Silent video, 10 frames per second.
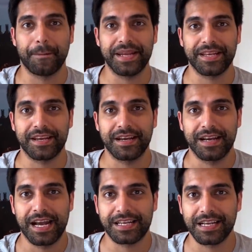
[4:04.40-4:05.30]
media
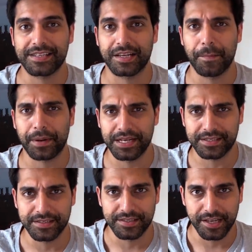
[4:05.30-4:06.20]
against the
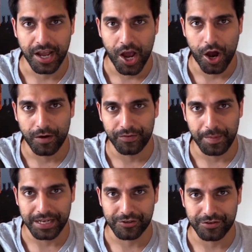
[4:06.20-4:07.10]
complacency of the
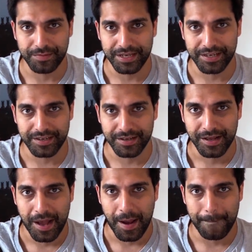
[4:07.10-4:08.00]
mainstream media.
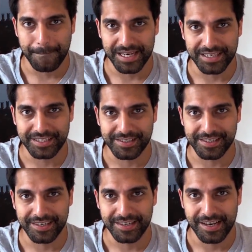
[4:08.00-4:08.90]
on
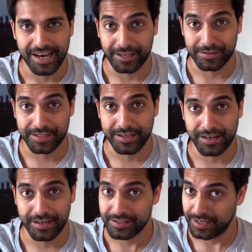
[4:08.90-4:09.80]
MyTC, and I'll see you
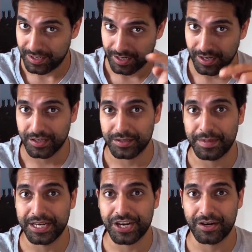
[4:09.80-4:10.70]
guys on the
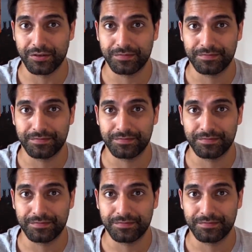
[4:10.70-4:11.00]
main channel.